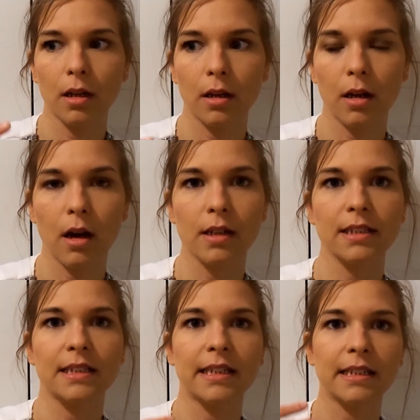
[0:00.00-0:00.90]

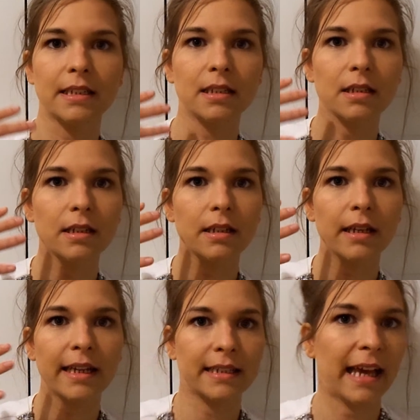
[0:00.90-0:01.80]
lasted,
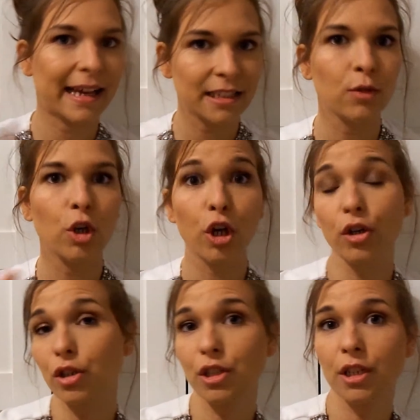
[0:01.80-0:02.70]
it hasn't
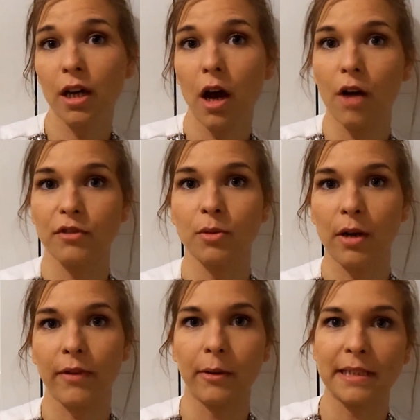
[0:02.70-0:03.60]
looked after
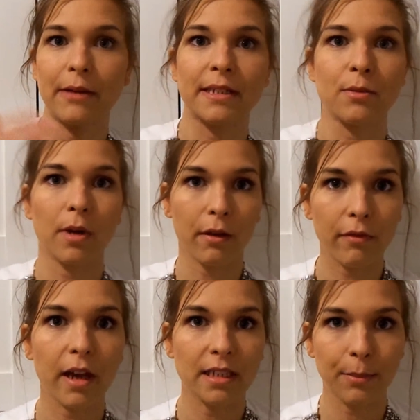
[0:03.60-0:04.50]
12 hours how it did when I
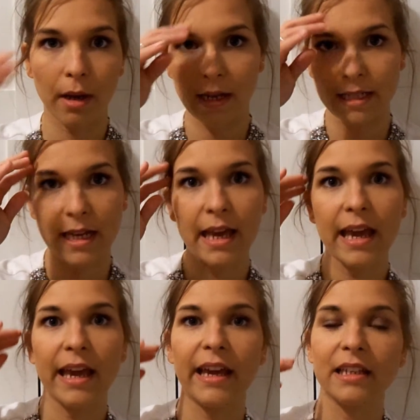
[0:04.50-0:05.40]
first applied it.
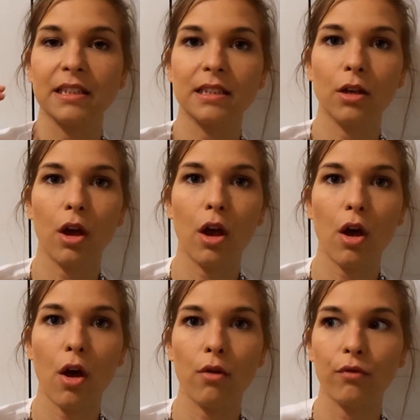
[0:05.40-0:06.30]
It's
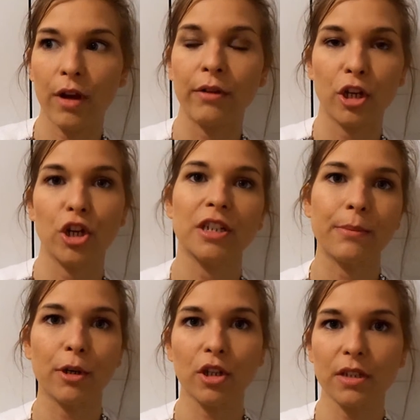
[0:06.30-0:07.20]
very good, and
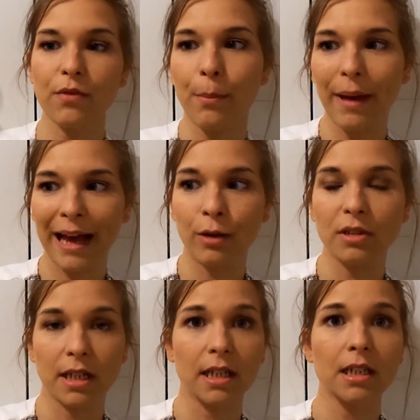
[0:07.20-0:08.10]
because of the
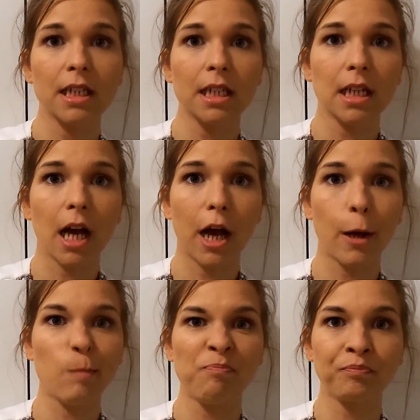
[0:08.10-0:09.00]
powder,
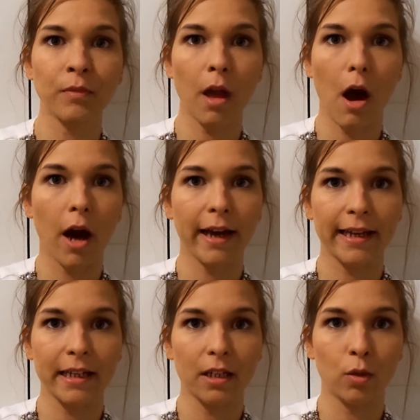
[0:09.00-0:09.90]

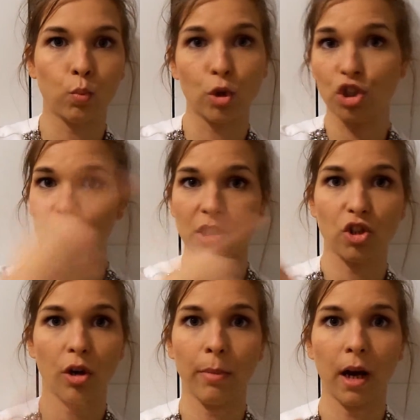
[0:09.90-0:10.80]
I would just
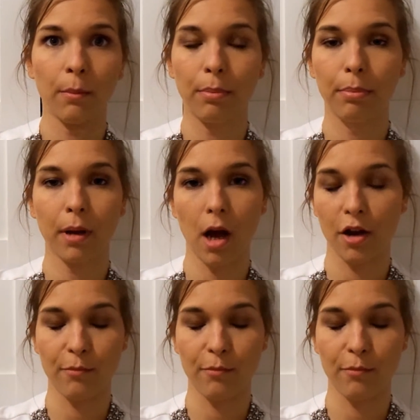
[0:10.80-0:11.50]
top up kind of